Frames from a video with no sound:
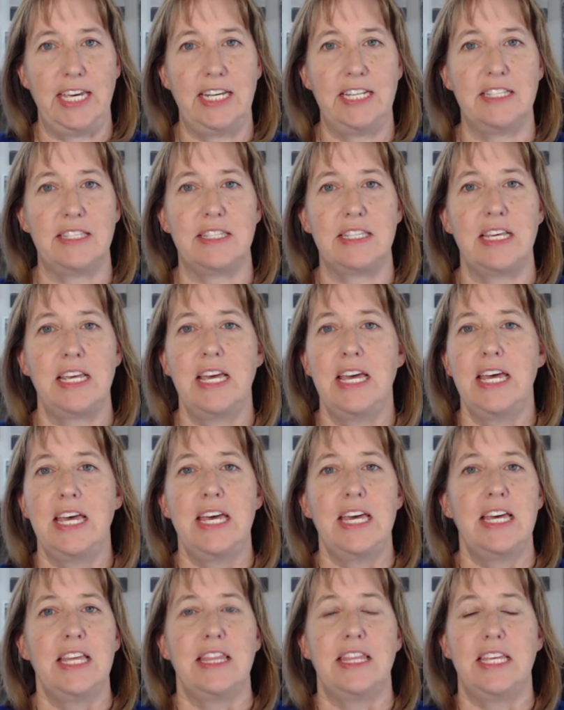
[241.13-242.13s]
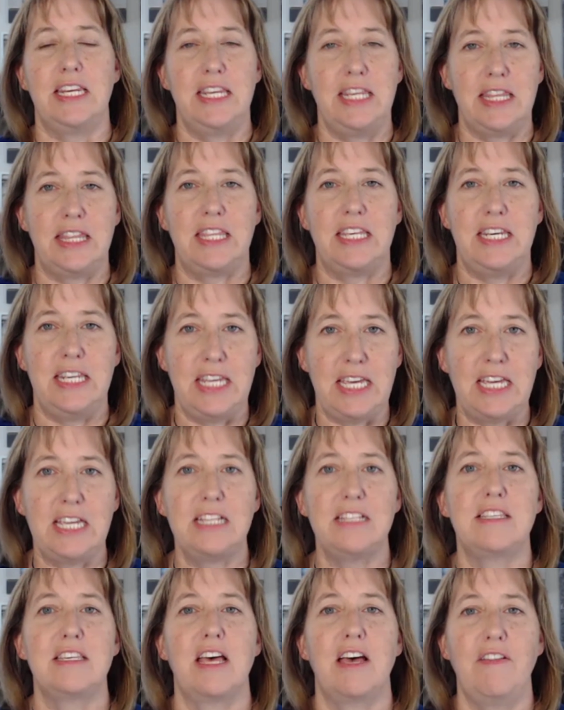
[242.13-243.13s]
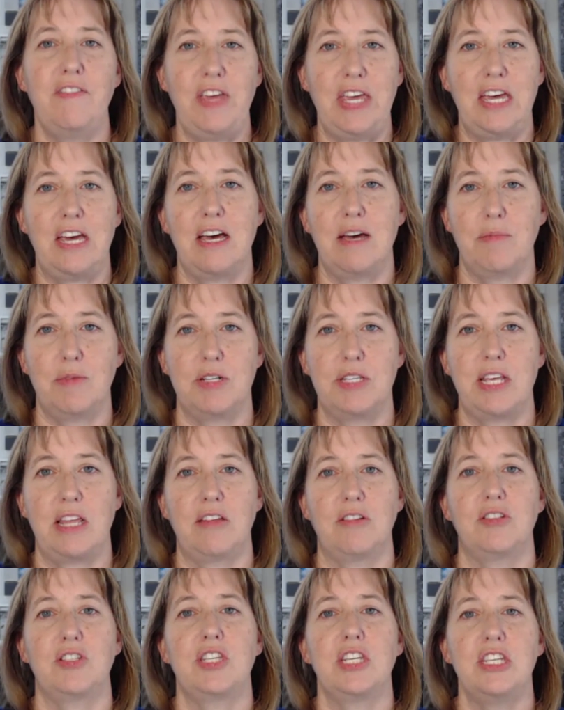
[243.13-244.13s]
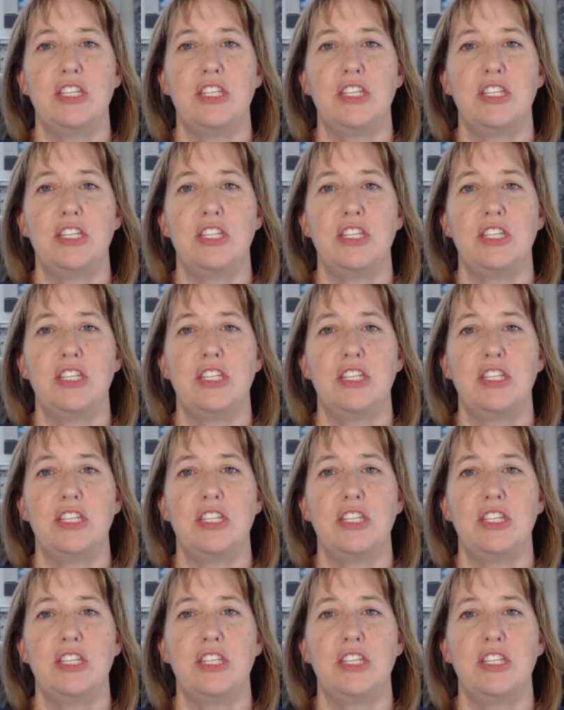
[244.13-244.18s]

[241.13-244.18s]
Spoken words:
It is the needs of e-commerce sellers